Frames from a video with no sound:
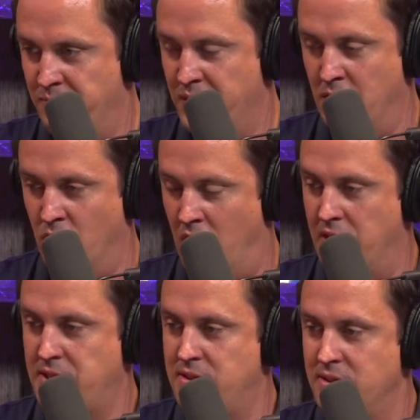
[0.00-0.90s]
He
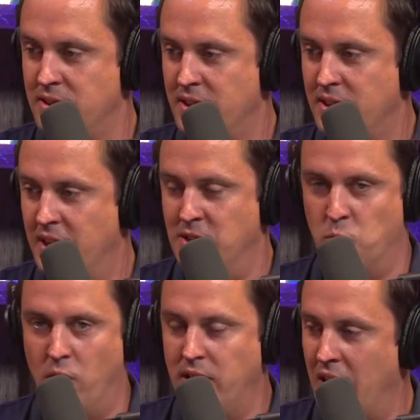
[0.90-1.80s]
lost his
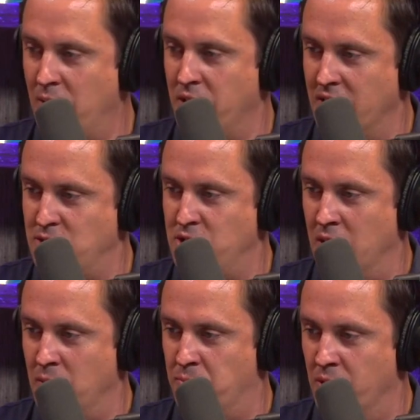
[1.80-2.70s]
one game against
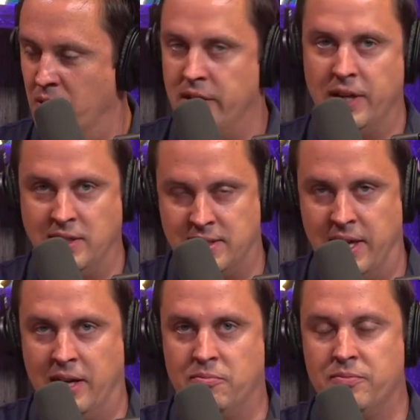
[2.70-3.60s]
Jeremy Pruitt, and he's
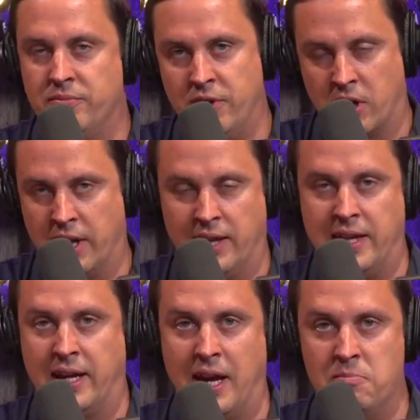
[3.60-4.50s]
saying they're going to get
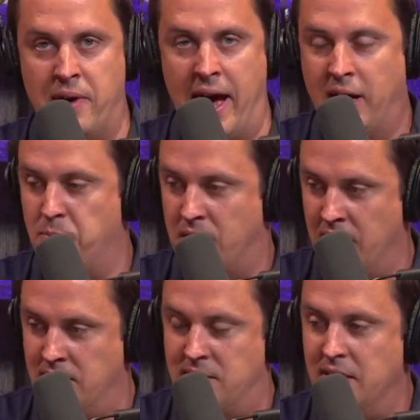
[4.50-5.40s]
that game back
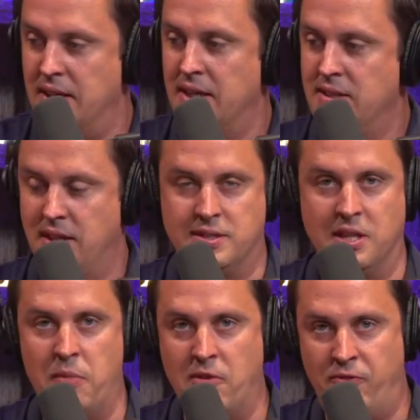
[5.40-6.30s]
because
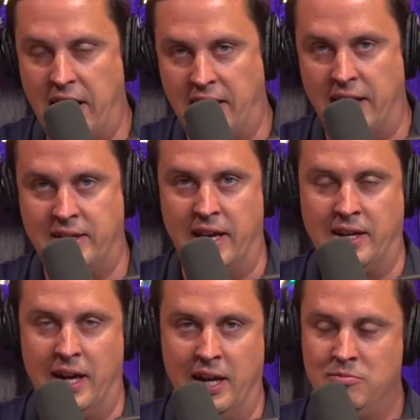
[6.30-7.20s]
Tennessee may vacate that
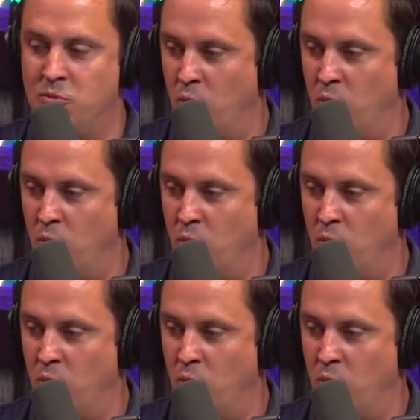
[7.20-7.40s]
game.